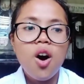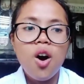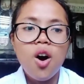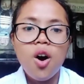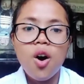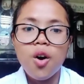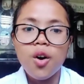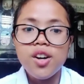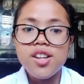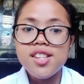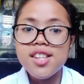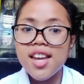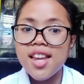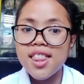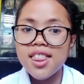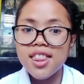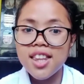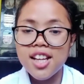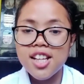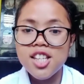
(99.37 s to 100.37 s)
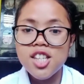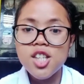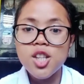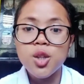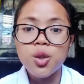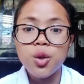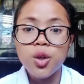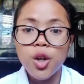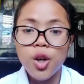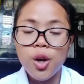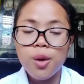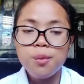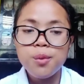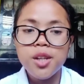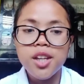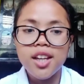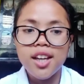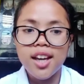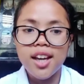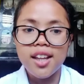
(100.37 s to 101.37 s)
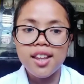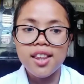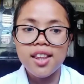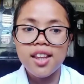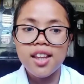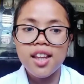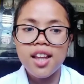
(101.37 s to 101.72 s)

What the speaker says: or sentence to communicate.